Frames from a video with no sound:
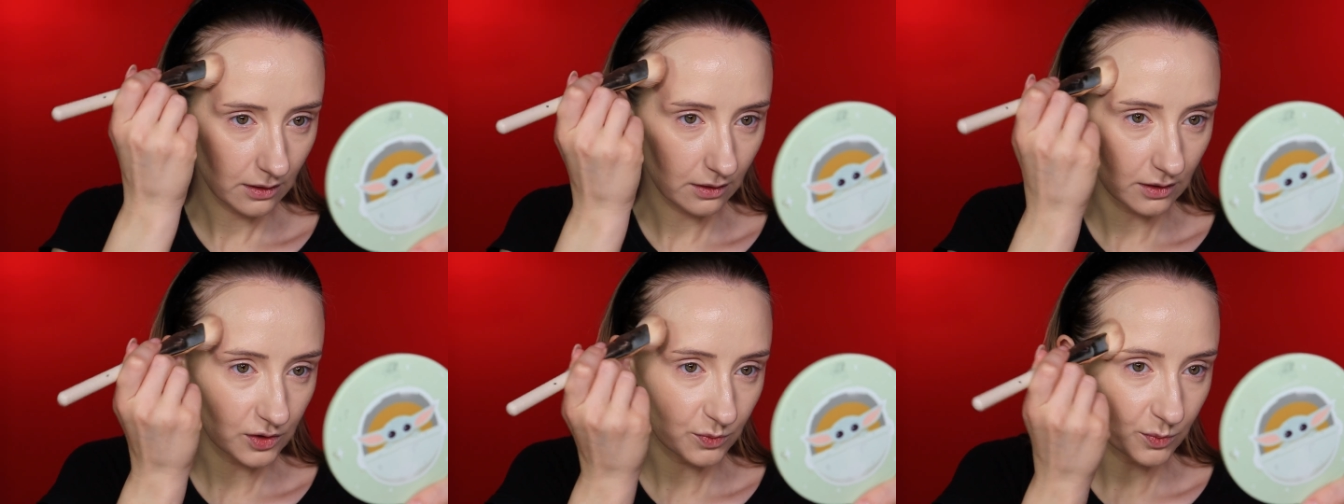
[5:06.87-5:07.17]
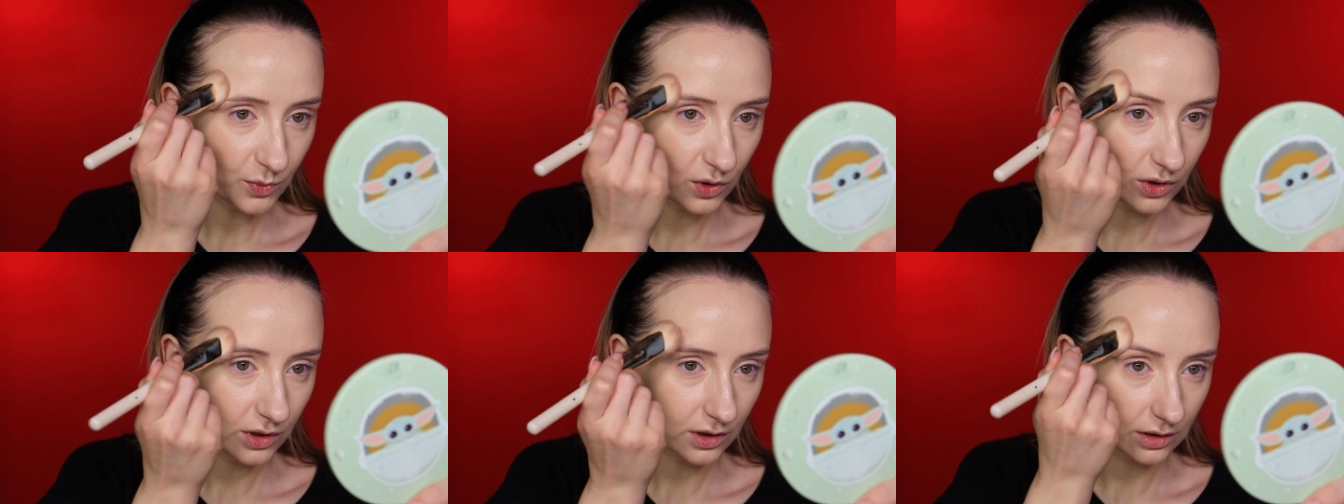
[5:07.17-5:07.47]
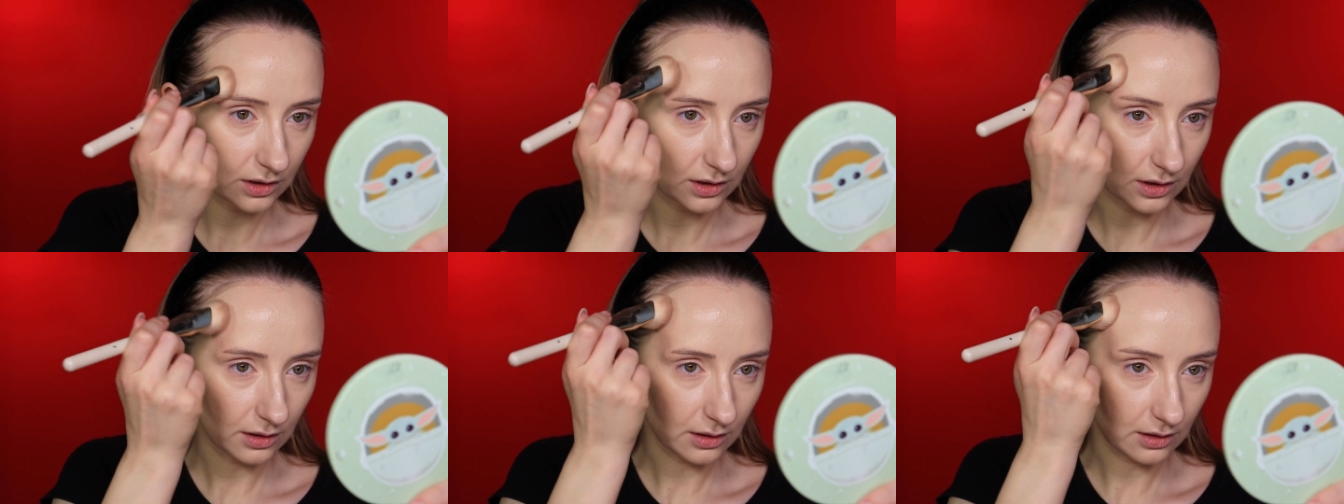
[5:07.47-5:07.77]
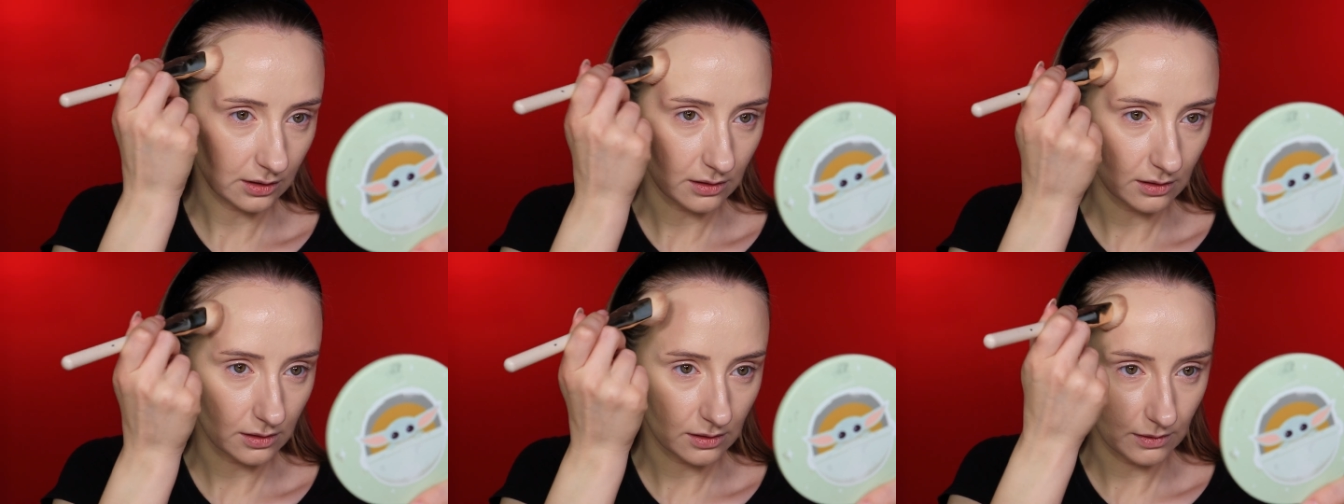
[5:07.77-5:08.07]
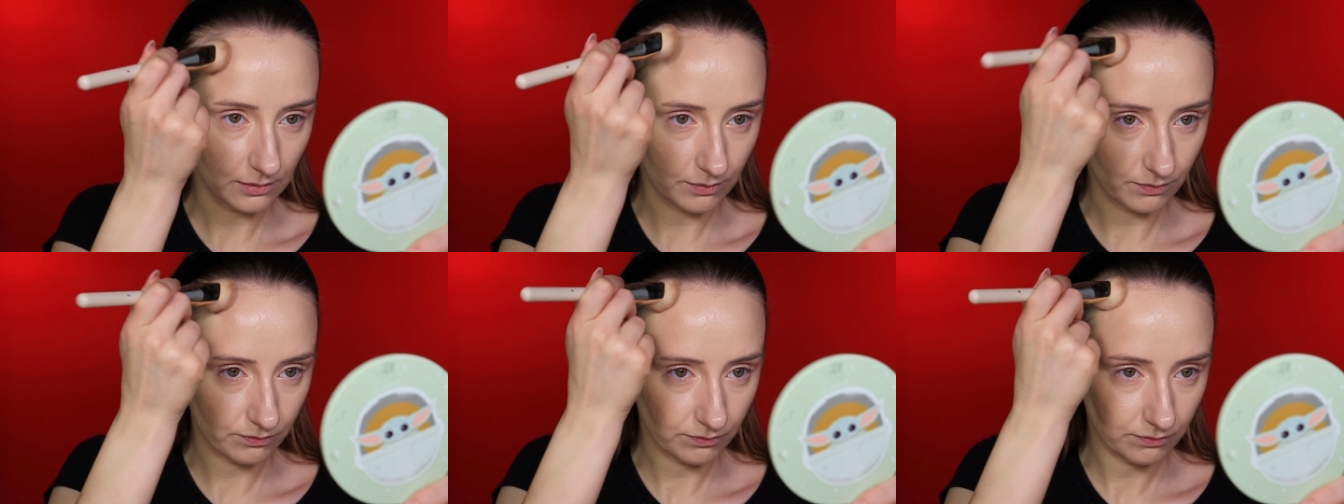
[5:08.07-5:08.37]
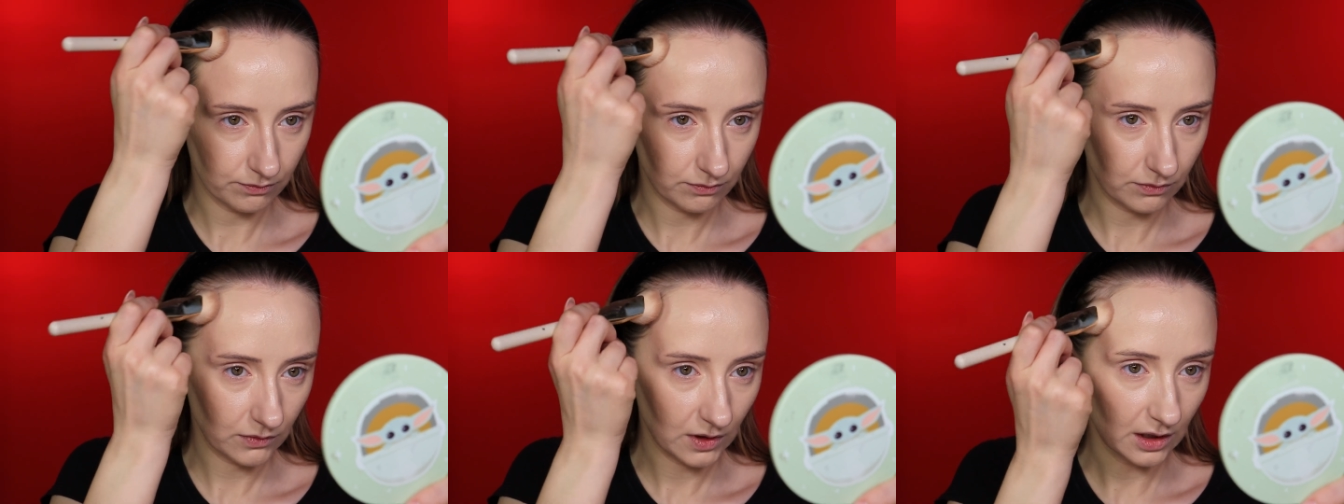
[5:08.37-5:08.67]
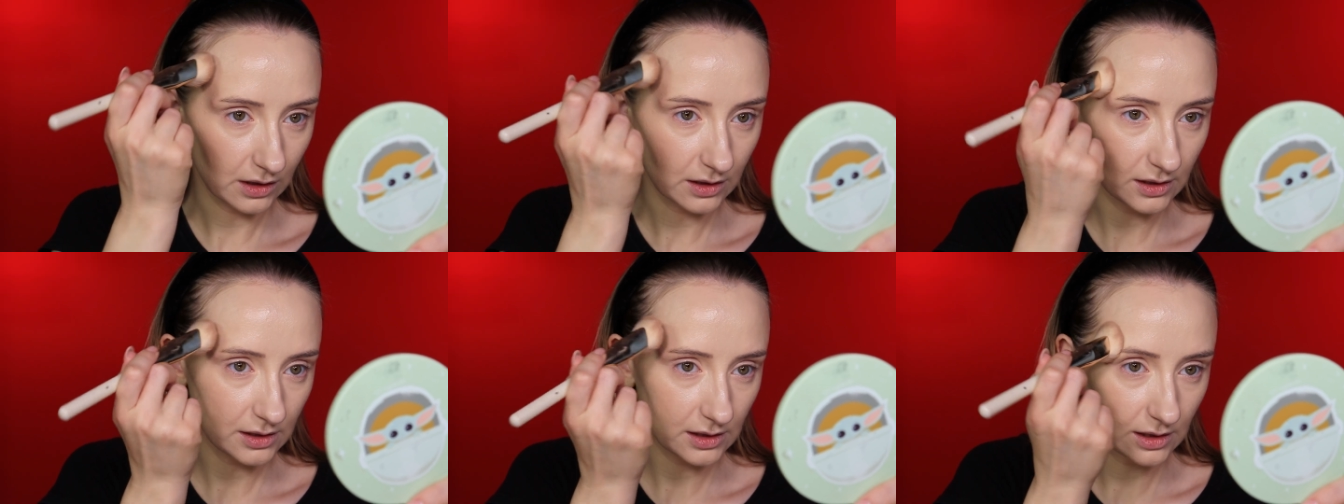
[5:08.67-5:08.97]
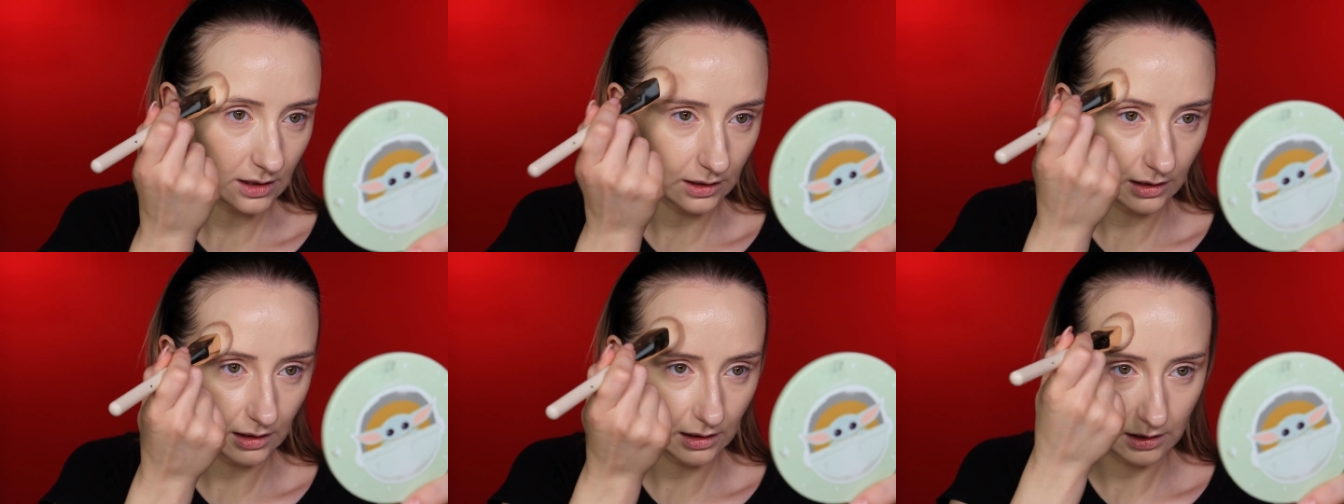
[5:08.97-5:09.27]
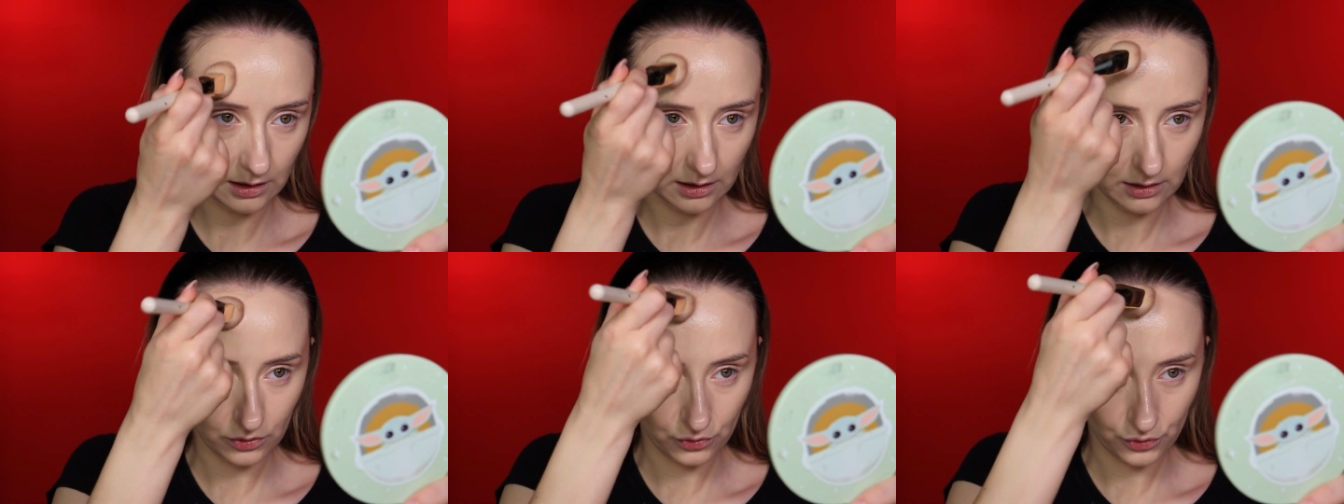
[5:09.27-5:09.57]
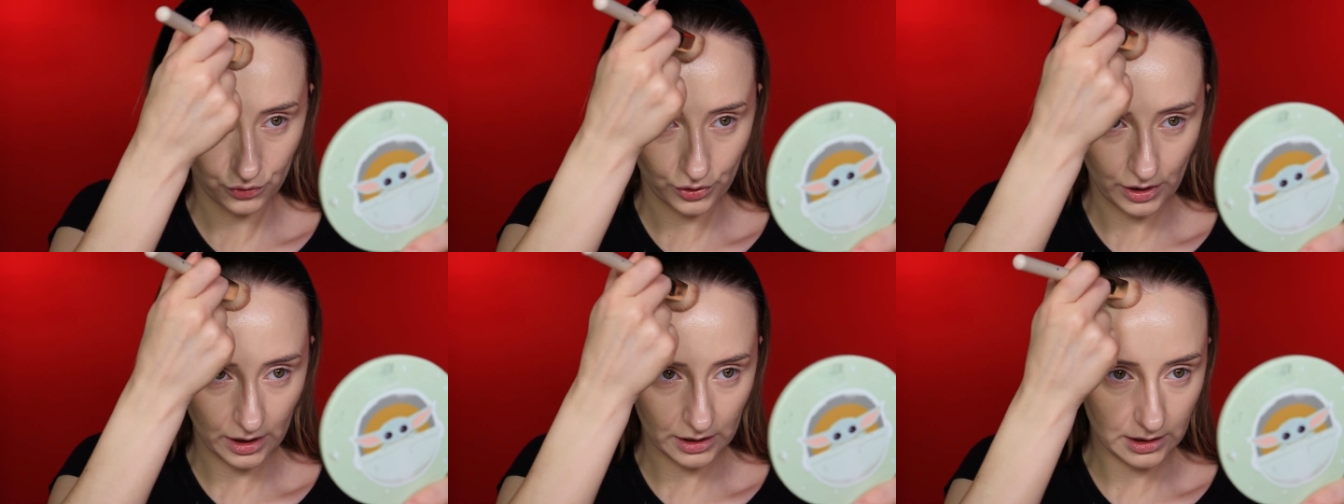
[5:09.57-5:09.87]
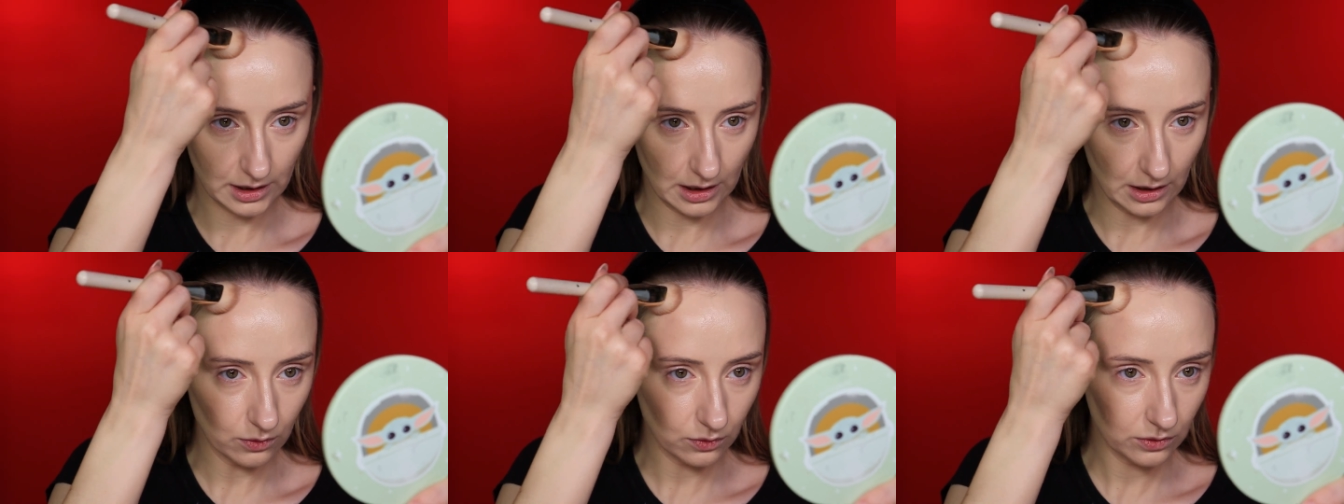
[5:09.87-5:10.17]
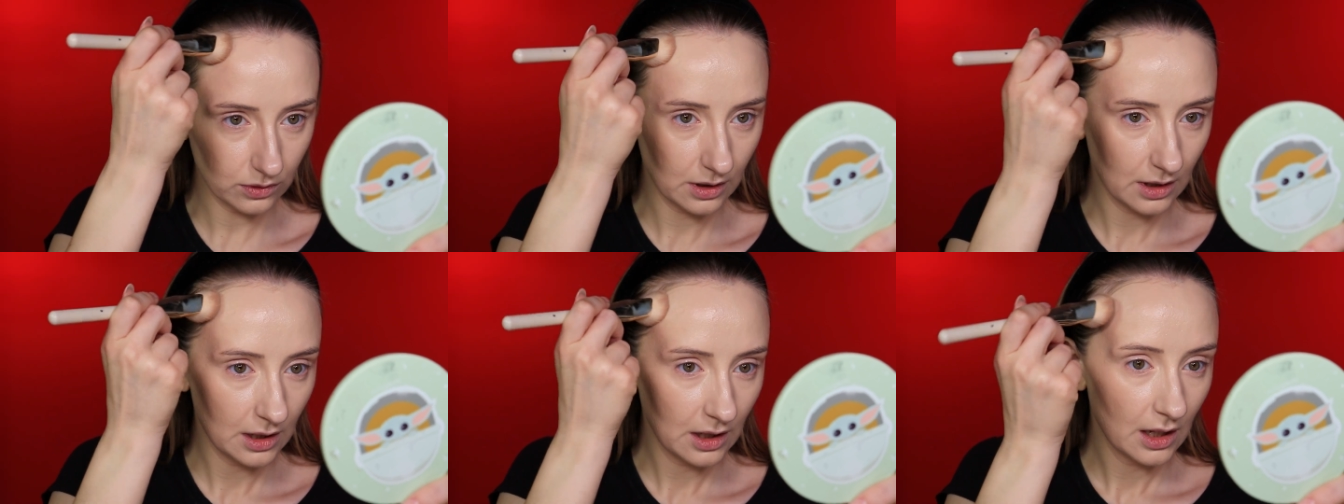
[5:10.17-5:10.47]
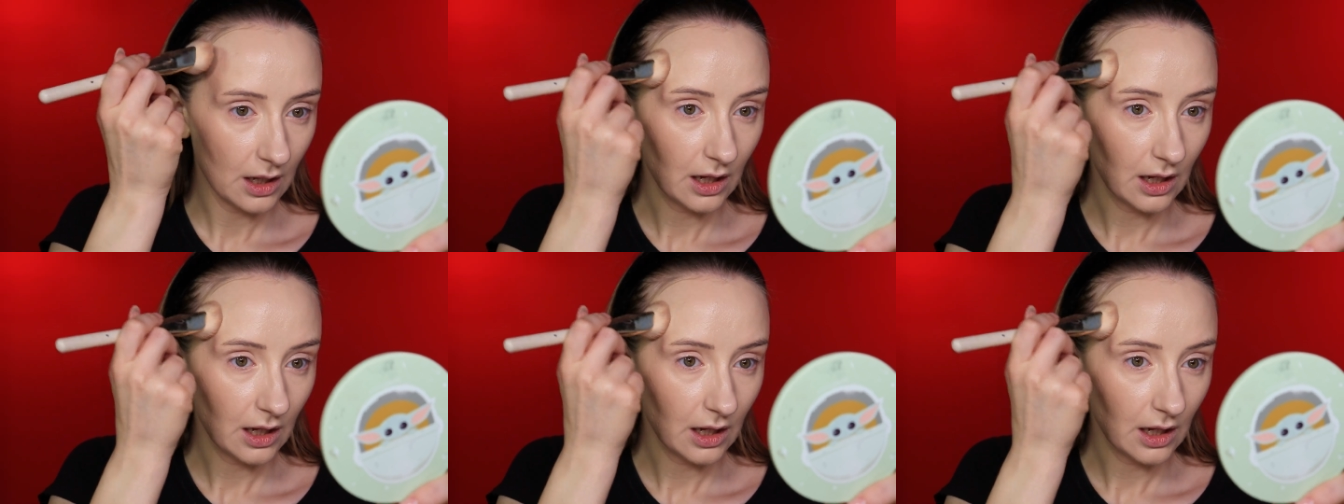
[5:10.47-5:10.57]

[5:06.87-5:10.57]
this product can easily dry down,